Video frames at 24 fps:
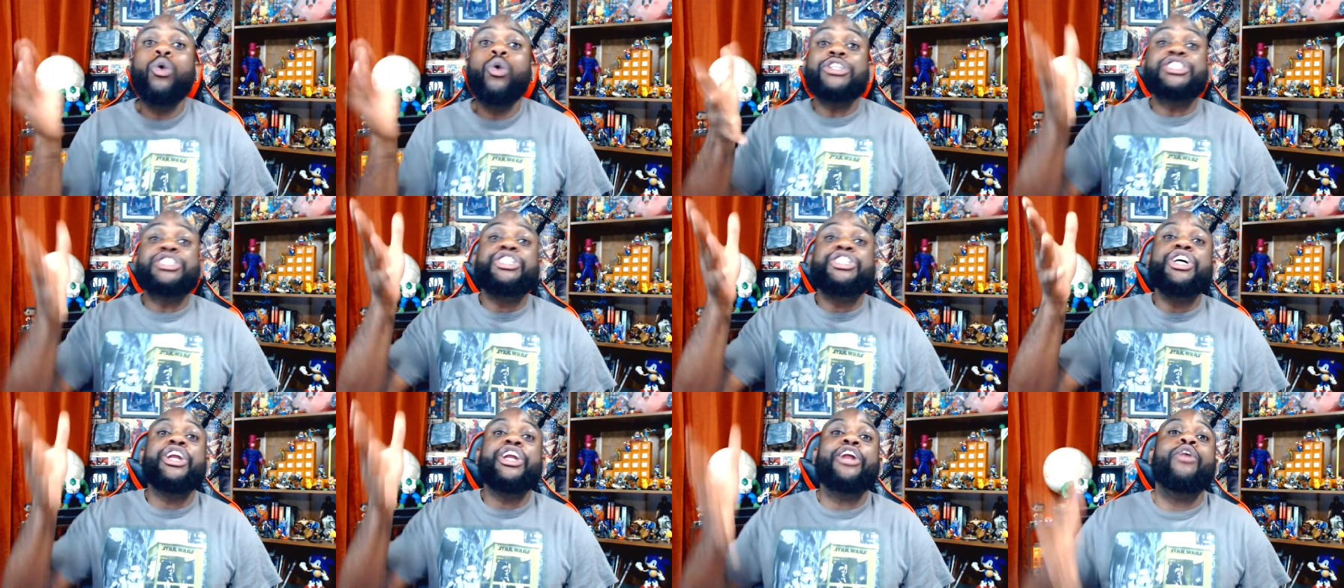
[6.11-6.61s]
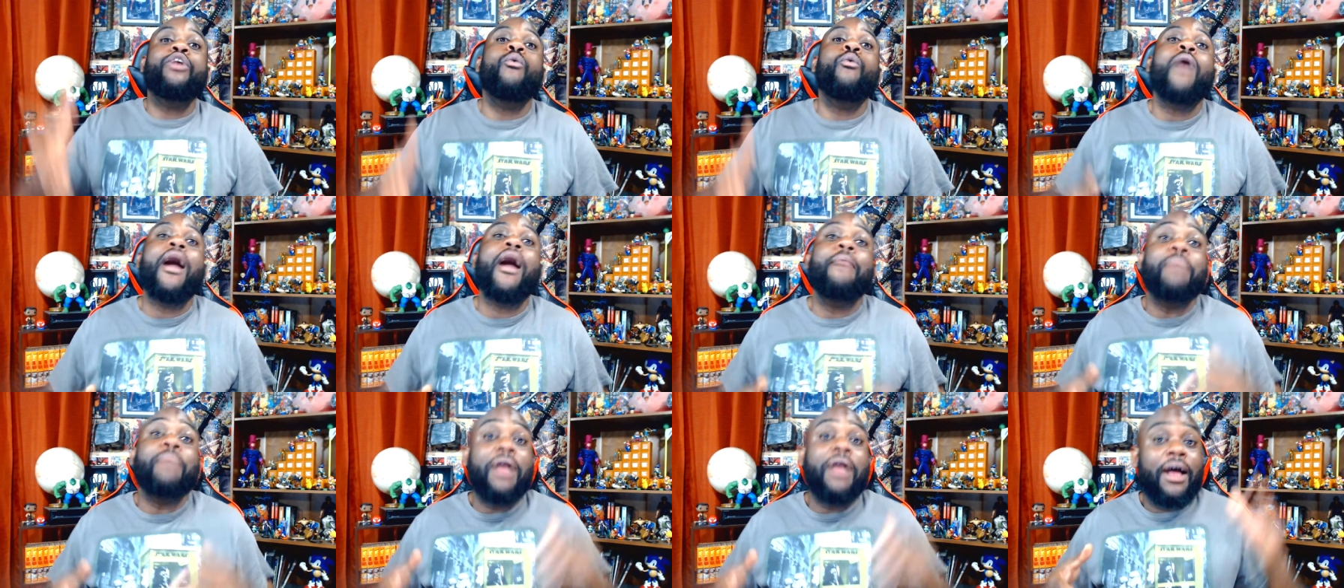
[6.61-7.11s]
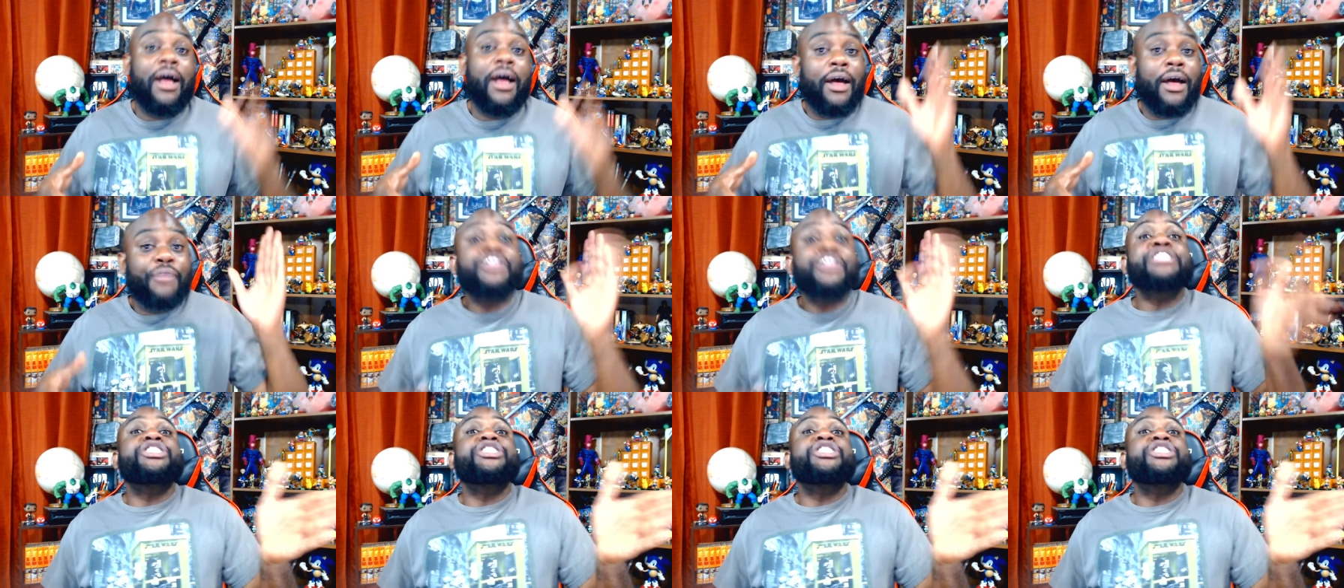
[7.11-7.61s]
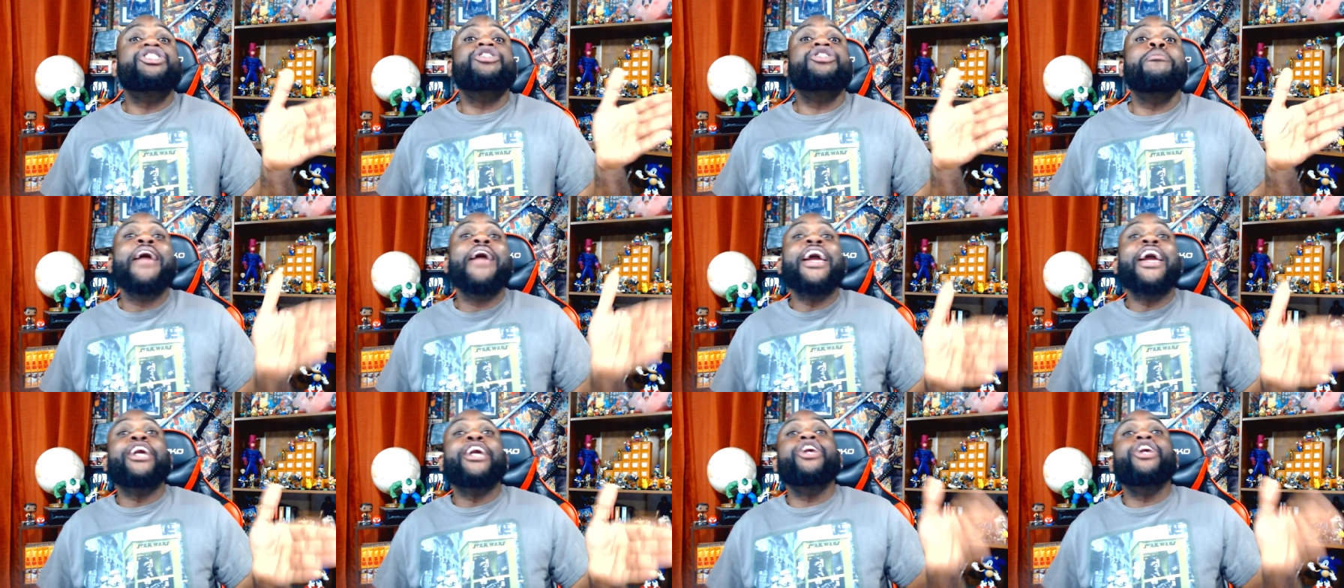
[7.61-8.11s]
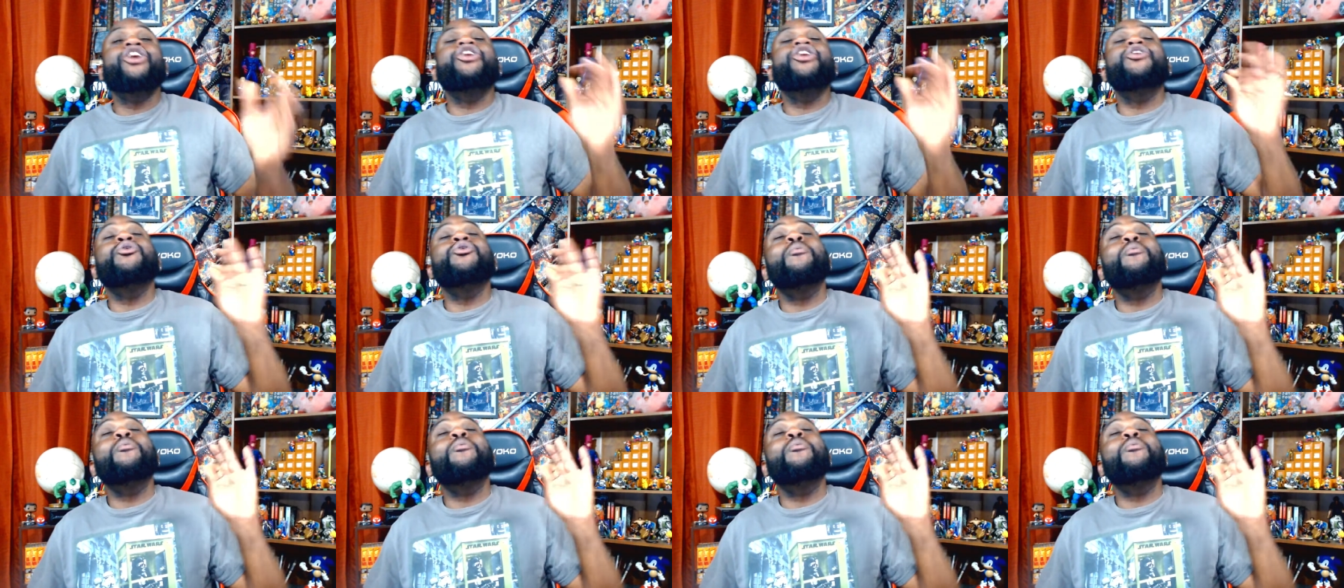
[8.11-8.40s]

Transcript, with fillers: good in the web? This is your man Q